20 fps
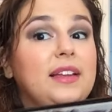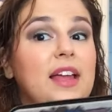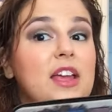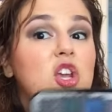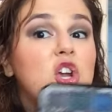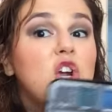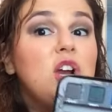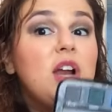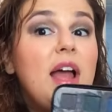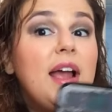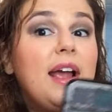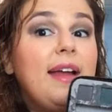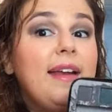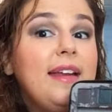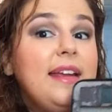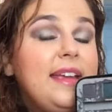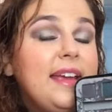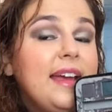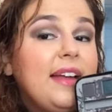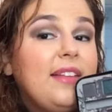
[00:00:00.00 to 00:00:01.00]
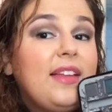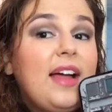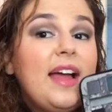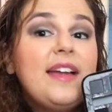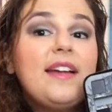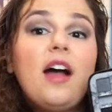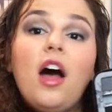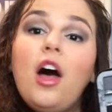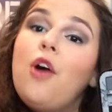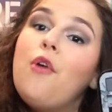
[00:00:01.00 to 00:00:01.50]
Like, you're not gonna get
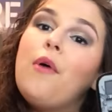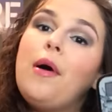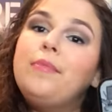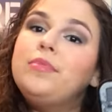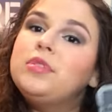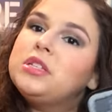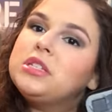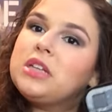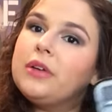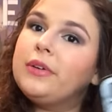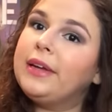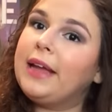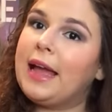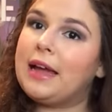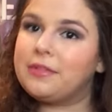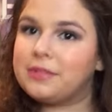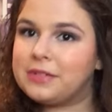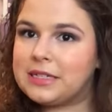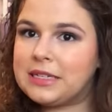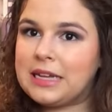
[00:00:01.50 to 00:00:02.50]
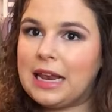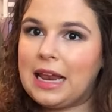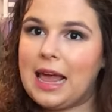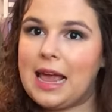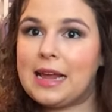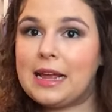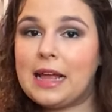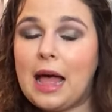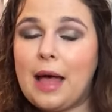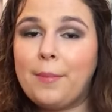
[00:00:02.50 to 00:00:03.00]
like, oh, I'm just going out to
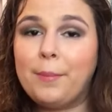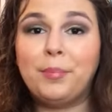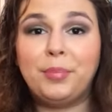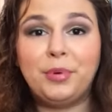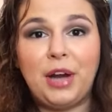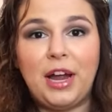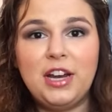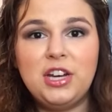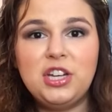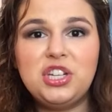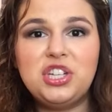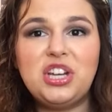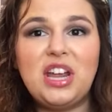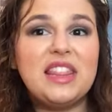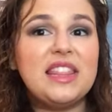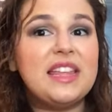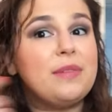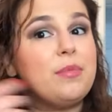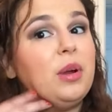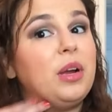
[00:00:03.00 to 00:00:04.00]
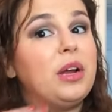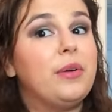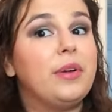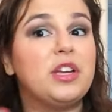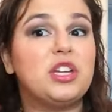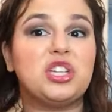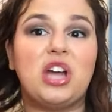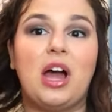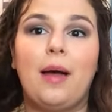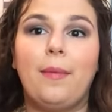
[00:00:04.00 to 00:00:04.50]
like brunch and then we're
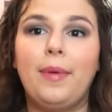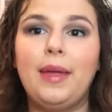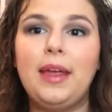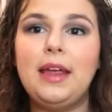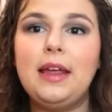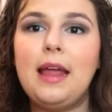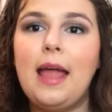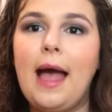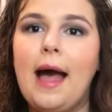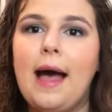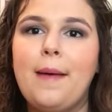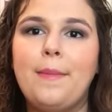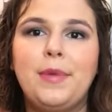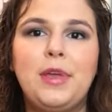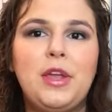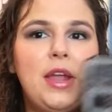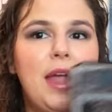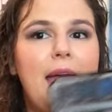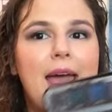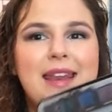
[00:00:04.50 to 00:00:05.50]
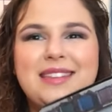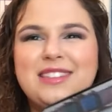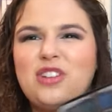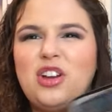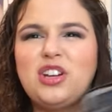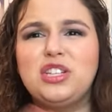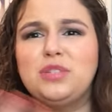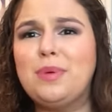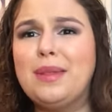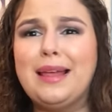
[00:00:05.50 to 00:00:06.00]
going shopping. And so
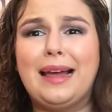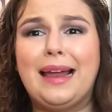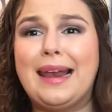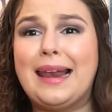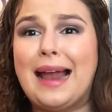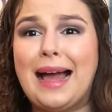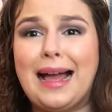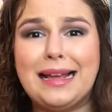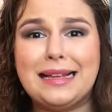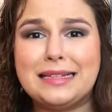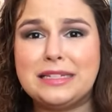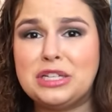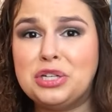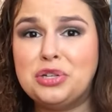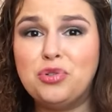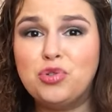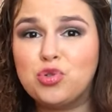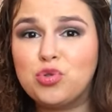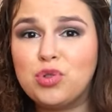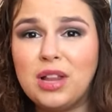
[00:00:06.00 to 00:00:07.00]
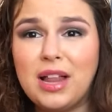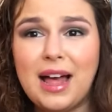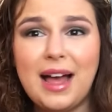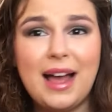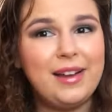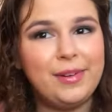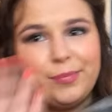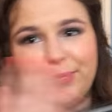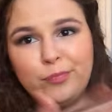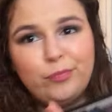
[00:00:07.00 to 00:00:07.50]
I just want like a nice neutral
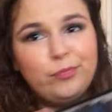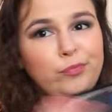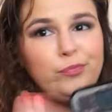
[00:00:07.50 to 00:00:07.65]
eye.